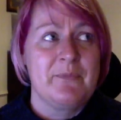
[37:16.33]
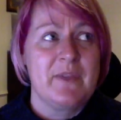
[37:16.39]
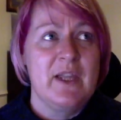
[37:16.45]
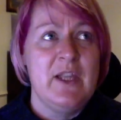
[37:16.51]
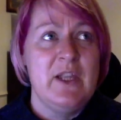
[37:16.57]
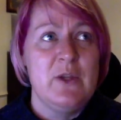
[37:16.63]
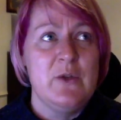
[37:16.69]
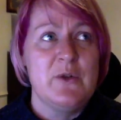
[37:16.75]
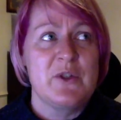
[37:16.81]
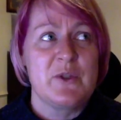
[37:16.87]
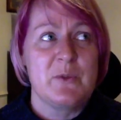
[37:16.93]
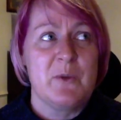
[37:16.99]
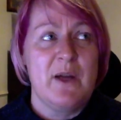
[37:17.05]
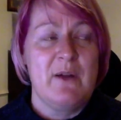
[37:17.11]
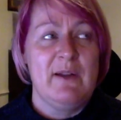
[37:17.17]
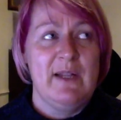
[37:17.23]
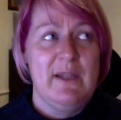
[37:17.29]
he used to
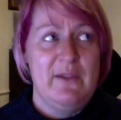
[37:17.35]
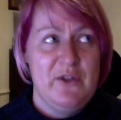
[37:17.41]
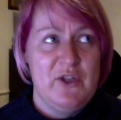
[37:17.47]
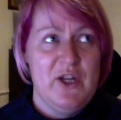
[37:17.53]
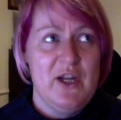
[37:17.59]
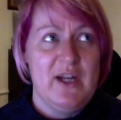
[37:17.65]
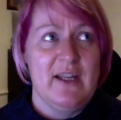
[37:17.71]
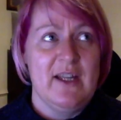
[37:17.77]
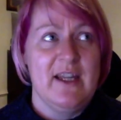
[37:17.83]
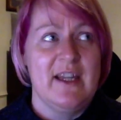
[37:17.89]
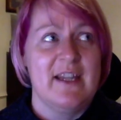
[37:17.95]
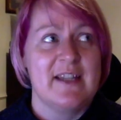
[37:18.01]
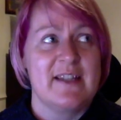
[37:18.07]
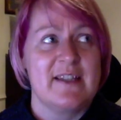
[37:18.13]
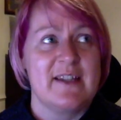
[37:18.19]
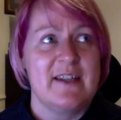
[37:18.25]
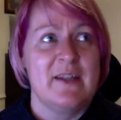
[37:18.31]
wear a leather
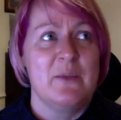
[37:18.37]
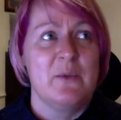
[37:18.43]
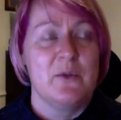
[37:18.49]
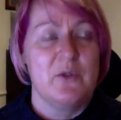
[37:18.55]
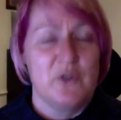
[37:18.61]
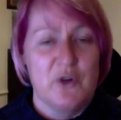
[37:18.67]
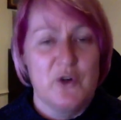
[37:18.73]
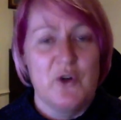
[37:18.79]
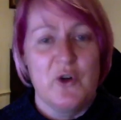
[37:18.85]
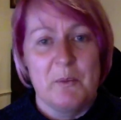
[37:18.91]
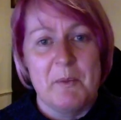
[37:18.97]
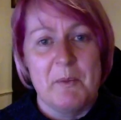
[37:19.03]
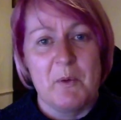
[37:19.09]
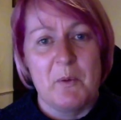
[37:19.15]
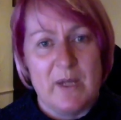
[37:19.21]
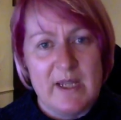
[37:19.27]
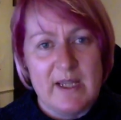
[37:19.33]
jacket, and he would go home
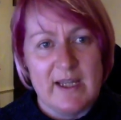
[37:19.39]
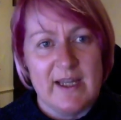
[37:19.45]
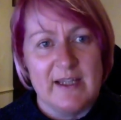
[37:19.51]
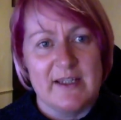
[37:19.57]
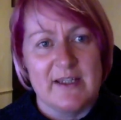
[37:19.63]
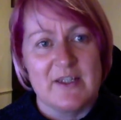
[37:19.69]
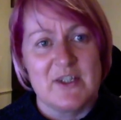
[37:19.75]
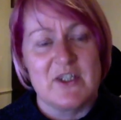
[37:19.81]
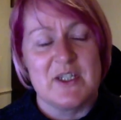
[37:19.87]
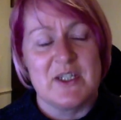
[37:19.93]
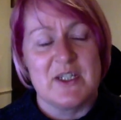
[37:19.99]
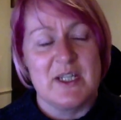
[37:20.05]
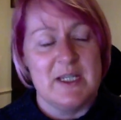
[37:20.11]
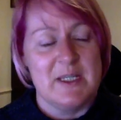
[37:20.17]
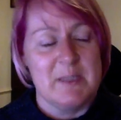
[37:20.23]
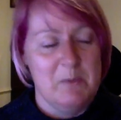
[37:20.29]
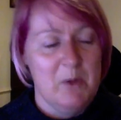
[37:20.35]
at weekends to
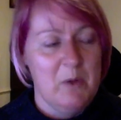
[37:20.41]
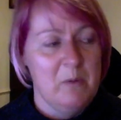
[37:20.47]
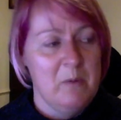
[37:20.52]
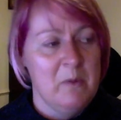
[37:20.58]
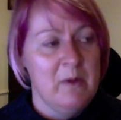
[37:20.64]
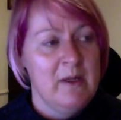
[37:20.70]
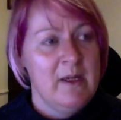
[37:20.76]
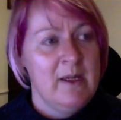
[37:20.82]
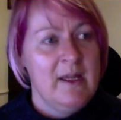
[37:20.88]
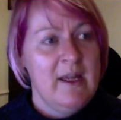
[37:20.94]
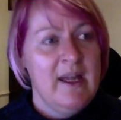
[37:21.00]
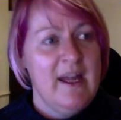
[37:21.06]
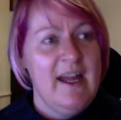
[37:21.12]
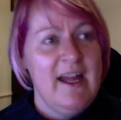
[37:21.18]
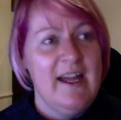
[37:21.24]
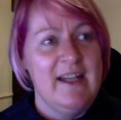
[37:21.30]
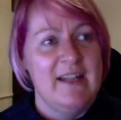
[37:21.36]
see his mum
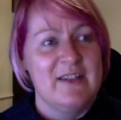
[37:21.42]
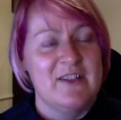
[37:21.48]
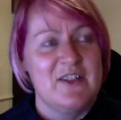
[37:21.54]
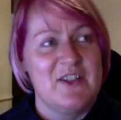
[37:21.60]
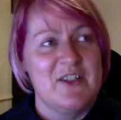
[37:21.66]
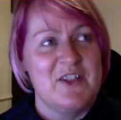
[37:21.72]
and